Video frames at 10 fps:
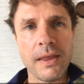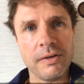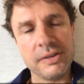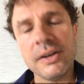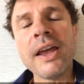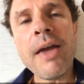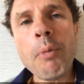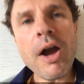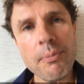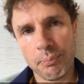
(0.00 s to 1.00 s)
I said,
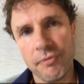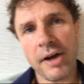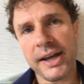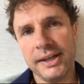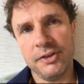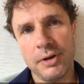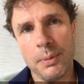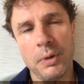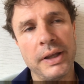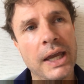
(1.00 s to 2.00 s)
am I fucking in
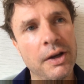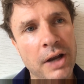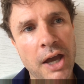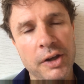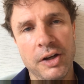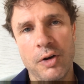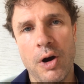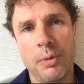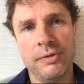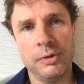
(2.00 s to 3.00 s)
trouble? And they go, no, you're
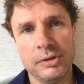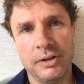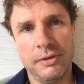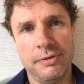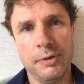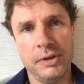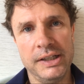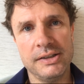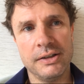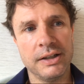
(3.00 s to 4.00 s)
not. We've looked at the
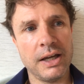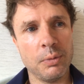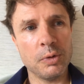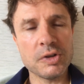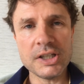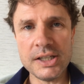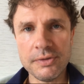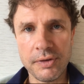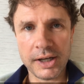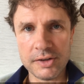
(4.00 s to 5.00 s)
footage. And I go, well,
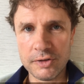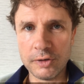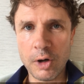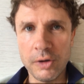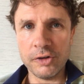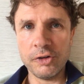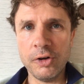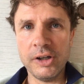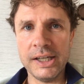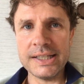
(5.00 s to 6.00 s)
she's fucking stolen the
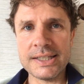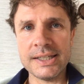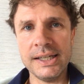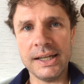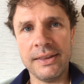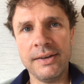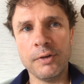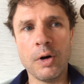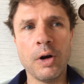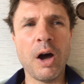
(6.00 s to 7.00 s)
shirt. You can see it. And
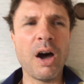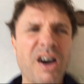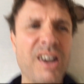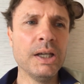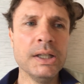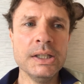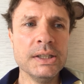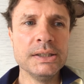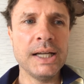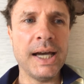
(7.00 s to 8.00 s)
they've gone, oh,
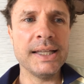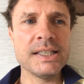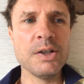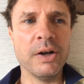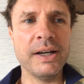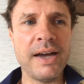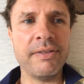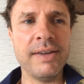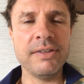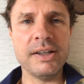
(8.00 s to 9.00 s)
no, there's not
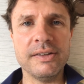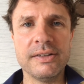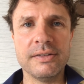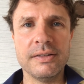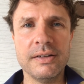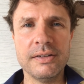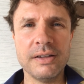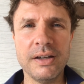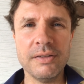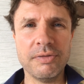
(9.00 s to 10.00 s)
enough evidence.
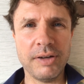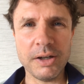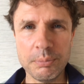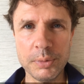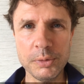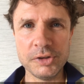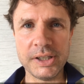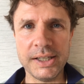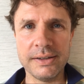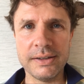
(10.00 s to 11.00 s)
It's like fucking
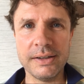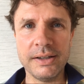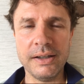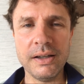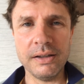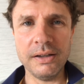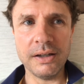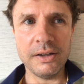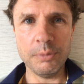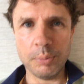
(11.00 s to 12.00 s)
bullshit.
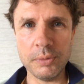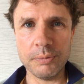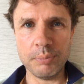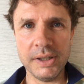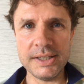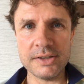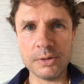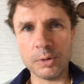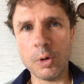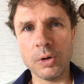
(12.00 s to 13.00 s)
You know, you bring this
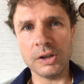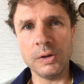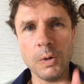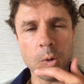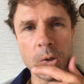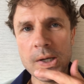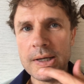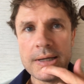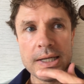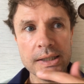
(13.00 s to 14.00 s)
to a court of law,
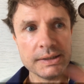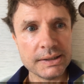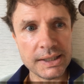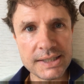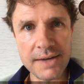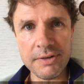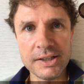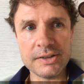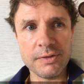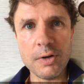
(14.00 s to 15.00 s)
there's
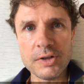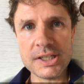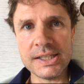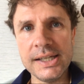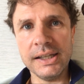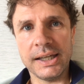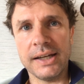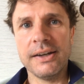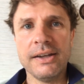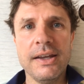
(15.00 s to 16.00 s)
evidence of her stealing it.